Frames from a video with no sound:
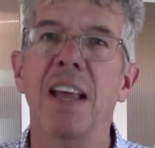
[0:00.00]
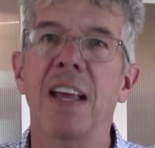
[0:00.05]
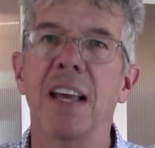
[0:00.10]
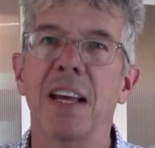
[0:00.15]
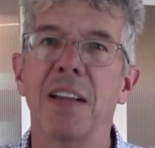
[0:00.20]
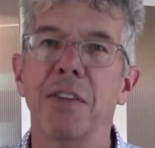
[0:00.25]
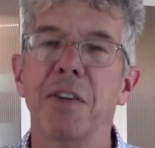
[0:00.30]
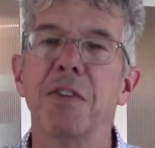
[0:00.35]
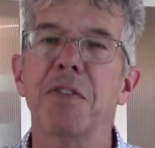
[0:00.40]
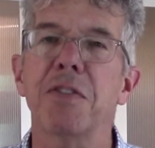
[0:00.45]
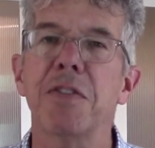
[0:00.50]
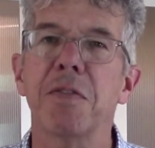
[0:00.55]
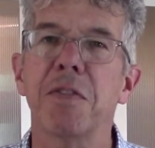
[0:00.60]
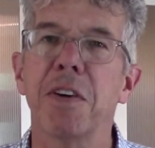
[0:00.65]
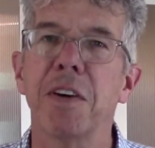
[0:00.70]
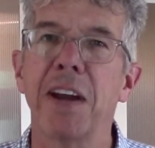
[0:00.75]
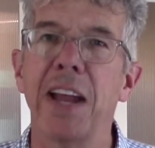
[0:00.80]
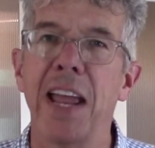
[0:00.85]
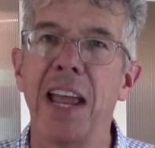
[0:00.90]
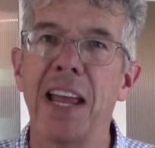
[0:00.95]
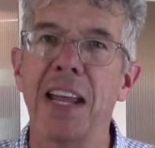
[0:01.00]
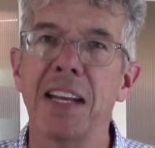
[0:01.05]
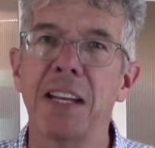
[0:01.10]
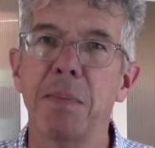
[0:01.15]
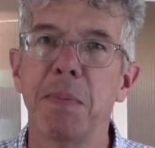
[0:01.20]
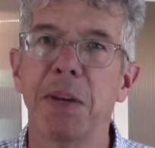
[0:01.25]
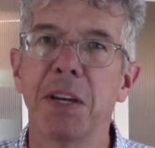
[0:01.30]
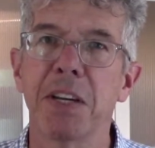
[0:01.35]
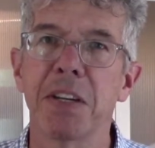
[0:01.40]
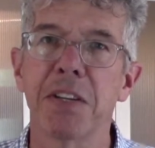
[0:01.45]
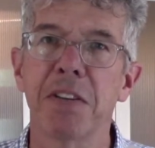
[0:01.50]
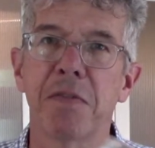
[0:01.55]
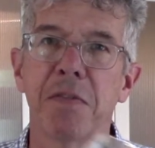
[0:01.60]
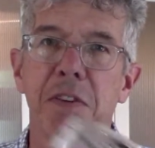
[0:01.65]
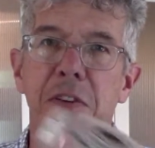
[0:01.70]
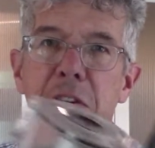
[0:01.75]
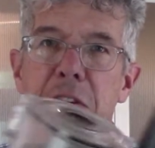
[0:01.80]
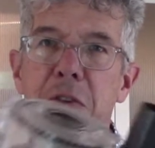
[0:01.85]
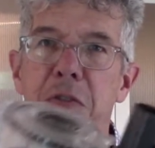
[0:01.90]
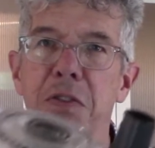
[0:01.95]
And those are very handy because if
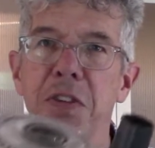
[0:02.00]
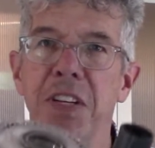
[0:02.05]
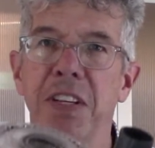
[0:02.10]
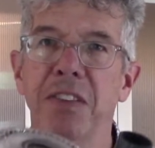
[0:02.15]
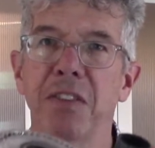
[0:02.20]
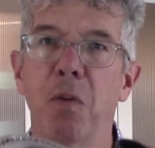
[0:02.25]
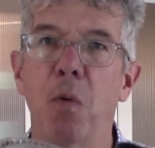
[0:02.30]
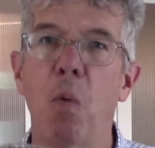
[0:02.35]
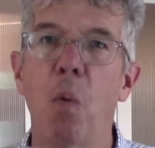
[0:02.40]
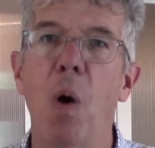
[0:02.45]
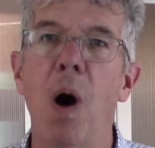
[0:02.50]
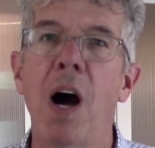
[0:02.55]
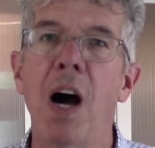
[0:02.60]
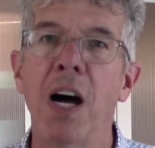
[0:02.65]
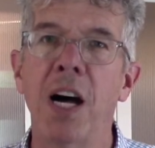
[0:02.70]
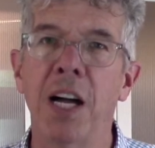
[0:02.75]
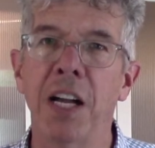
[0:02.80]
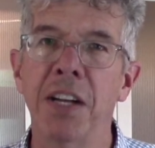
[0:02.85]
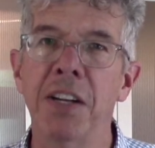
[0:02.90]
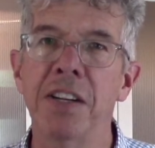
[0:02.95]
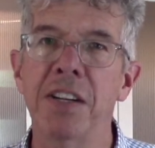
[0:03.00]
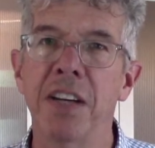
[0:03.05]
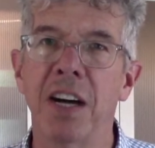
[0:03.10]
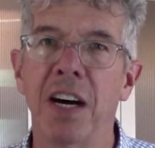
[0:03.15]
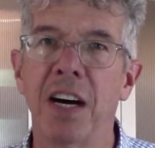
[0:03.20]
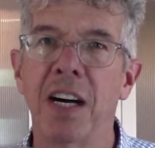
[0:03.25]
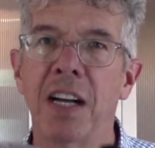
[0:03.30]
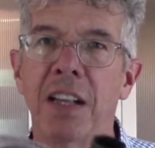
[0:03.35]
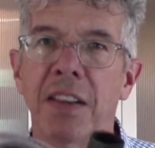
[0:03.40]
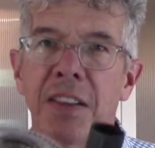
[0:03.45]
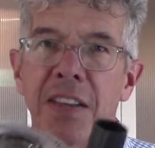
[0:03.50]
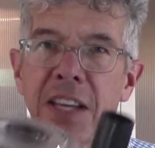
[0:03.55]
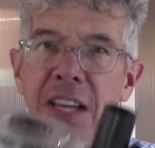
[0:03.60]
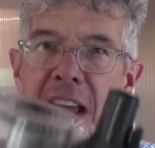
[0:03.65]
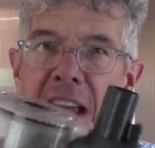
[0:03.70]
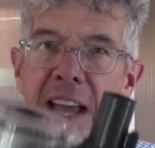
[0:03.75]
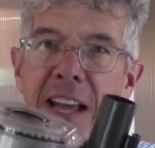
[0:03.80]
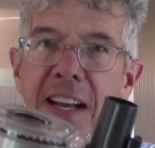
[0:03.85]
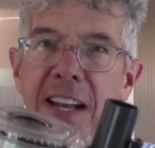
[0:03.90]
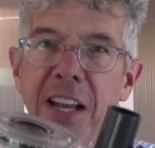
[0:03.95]
you're using the wand on the
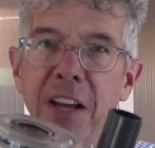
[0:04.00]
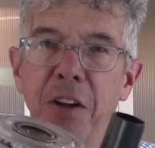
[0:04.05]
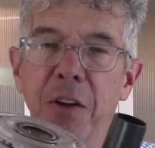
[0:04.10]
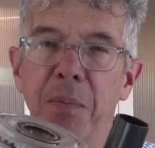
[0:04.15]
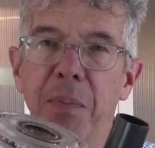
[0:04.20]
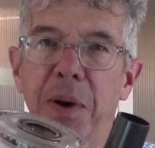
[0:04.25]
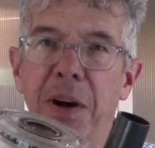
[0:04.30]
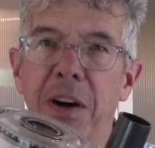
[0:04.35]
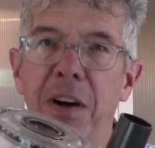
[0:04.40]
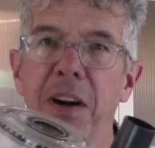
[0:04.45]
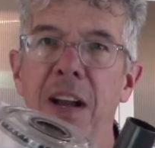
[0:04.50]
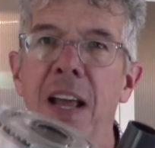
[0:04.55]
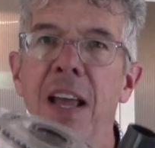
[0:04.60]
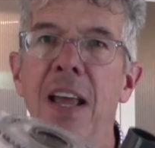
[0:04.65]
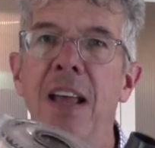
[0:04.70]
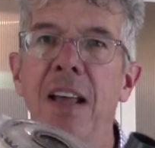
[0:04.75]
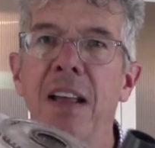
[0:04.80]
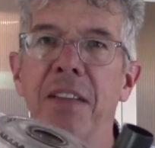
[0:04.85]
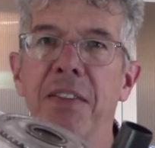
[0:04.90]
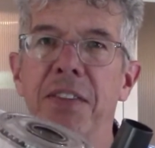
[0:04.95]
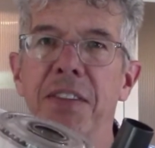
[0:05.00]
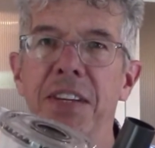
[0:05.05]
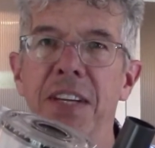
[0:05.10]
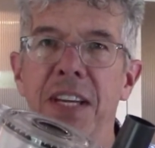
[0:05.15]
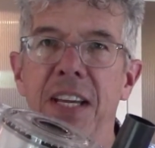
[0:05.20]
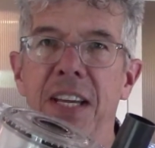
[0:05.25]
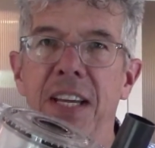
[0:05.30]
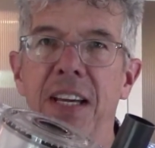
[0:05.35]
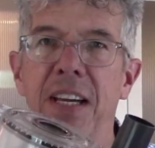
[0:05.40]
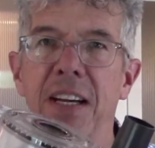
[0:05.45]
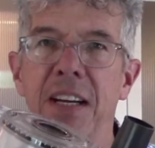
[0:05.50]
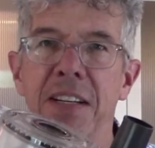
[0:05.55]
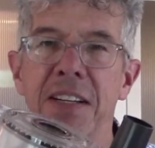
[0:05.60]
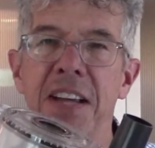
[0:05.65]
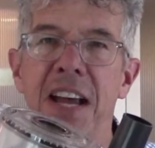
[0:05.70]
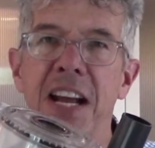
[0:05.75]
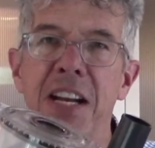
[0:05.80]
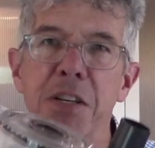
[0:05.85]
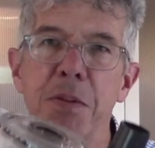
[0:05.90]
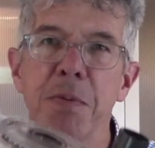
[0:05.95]
handheld part, the
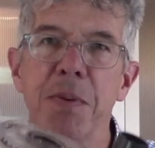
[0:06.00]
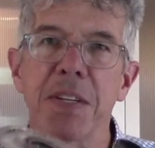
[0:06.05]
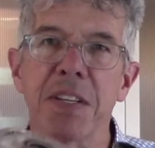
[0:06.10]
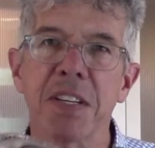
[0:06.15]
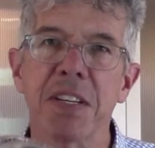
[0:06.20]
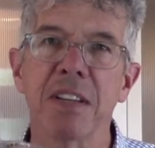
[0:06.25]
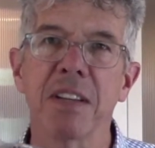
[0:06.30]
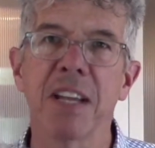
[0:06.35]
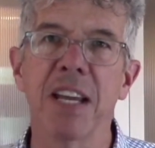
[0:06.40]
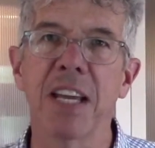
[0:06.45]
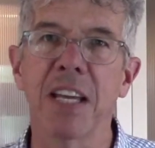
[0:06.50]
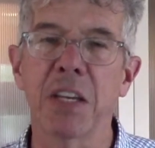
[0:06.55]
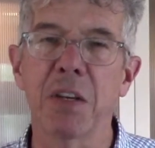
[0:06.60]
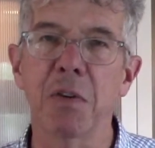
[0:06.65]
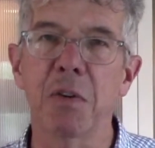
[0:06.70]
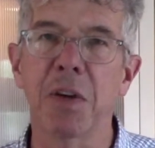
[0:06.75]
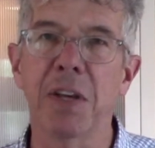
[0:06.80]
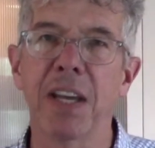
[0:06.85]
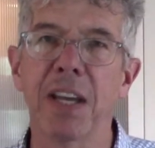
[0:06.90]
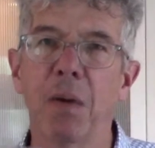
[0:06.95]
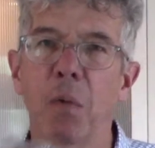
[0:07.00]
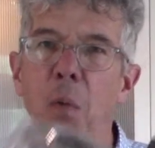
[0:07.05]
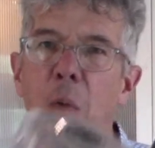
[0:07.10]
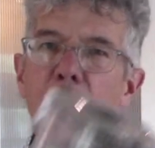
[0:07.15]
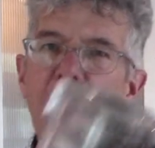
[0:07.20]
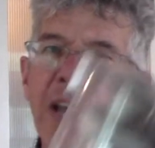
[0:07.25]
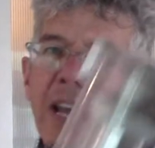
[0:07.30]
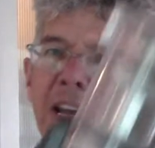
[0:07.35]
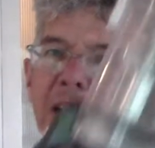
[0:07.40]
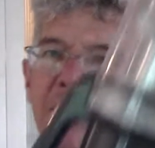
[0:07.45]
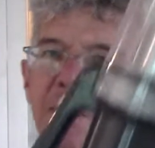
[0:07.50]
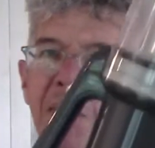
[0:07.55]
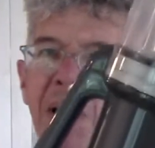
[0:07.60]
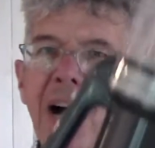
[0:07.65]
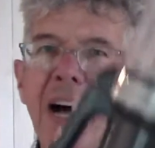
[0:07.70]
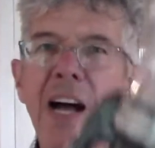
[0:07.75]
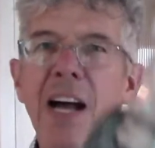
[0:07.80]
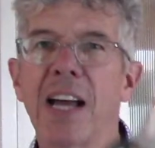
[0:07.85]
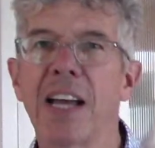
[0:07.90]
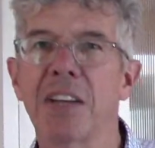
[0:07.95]
attachments let you get way up
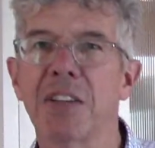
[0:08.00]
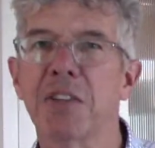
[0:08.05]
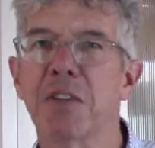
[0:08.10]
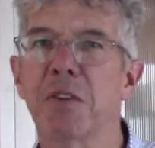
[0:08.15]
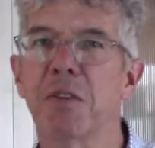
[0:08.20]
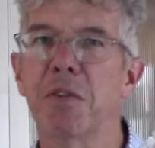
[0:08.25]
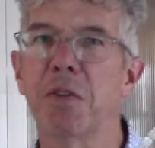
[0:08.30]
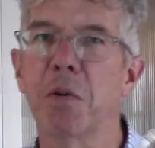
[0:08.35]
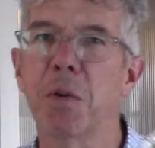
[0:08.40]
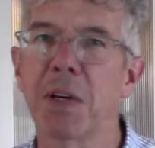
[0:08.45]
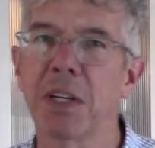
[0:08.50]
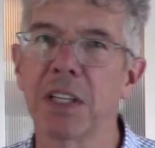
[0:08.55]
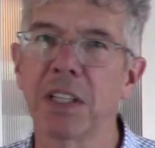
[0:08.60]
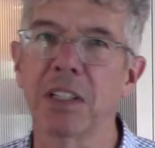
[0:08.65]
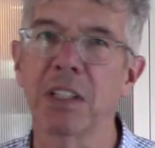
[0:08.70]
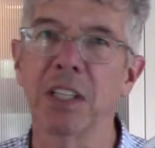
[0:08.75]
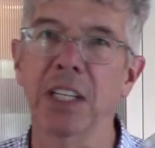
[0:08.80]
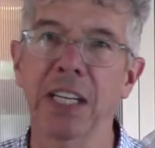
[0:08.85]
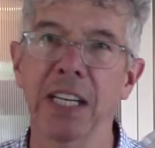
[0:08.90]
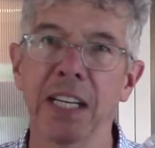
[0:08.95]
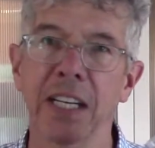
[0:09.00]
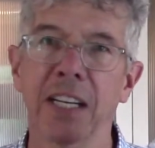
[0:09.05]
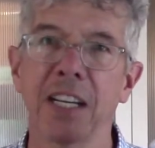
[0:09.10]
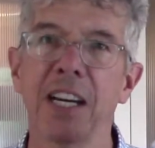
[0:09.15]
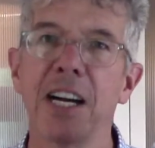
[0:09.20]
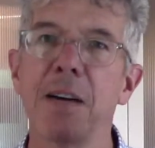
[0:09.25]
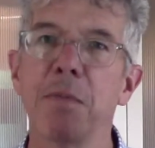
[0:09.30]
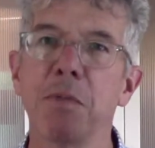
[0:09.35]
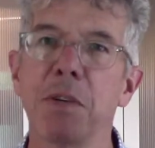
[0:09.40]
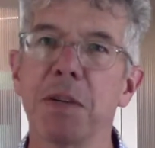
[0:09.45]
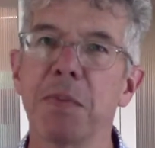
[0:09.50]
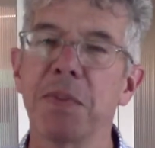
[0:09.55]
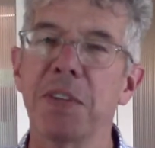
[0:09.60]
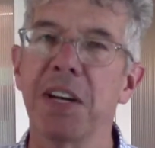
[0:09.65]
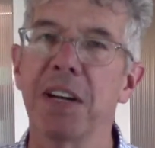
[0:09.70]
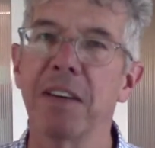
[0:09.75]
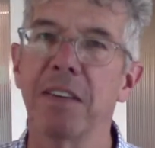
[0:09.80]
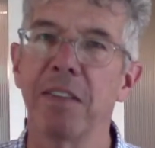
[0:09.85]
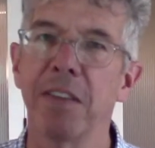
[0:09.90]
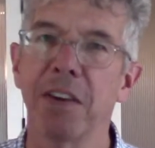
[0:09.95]
high. So if you want to clean cobwebs
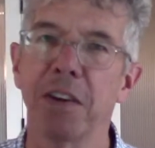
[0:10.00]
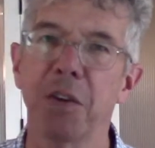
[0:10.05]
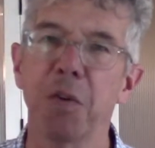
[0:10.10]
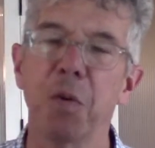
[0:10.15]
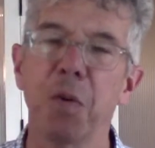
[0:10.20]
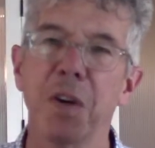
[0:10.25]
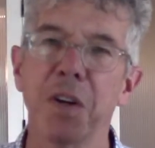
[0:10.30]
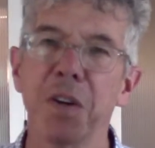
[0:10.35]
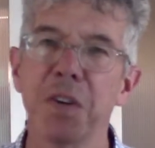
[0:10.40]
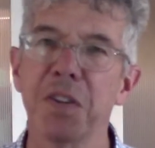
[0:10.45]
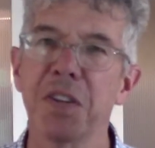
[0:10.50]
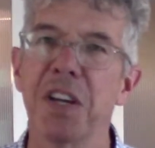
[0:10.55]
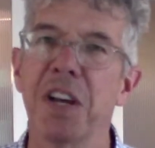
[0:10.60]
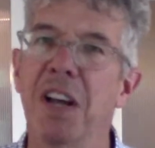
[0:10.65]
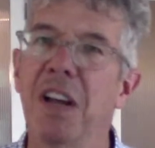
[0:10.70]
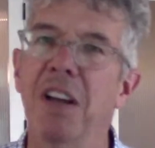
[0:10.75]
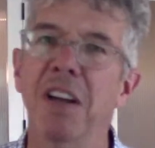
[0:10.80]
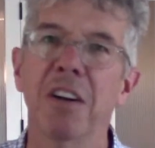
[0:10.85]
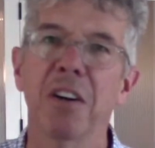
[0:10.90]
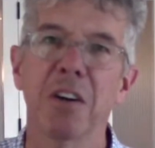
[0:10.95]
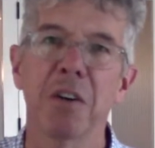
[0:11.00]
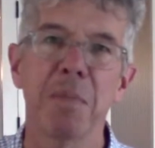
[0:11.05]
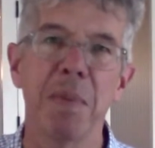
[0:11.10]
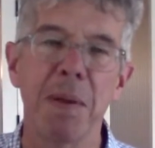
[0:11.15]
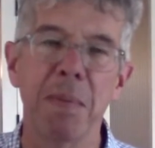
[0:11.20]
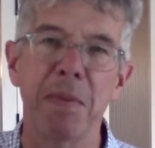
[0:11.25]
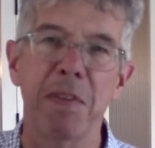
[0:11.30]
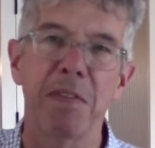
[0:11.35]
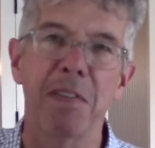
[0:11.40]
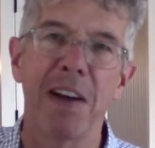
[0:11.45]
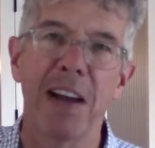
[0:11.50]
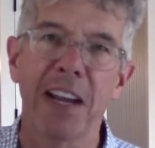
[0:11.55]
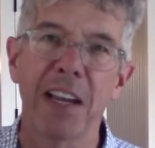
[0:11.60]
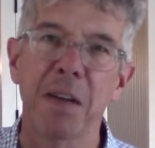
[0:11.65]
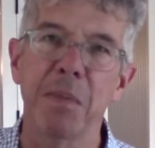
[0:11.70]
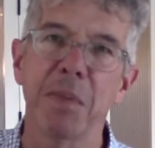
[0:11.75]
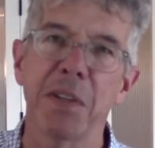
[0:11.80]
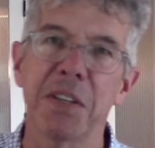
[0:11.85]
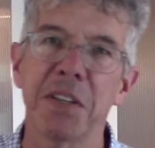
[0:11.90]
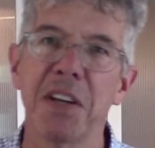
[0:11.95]
out of the corners or maybe
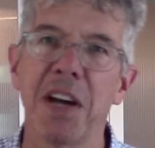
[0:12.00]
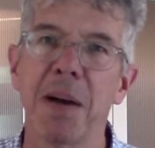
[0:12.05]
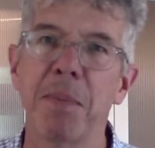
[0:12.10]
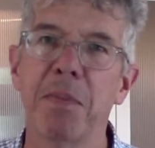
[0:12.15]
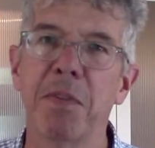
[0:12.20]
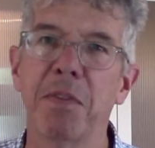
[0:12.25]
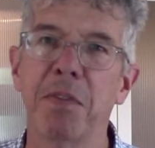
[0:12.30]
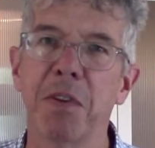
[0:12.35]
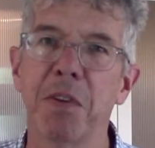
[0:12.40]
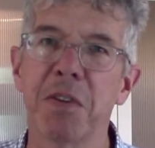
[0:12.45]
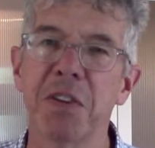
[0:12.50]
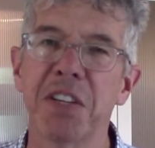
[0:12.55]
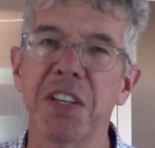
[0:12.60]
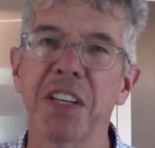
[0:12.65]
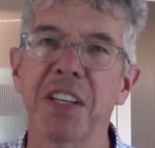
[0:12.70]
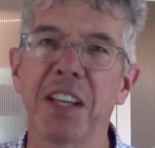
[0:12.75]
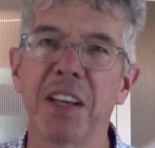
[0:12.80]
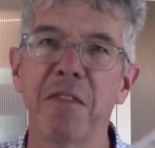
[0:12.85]
vacuum the top of your ceiling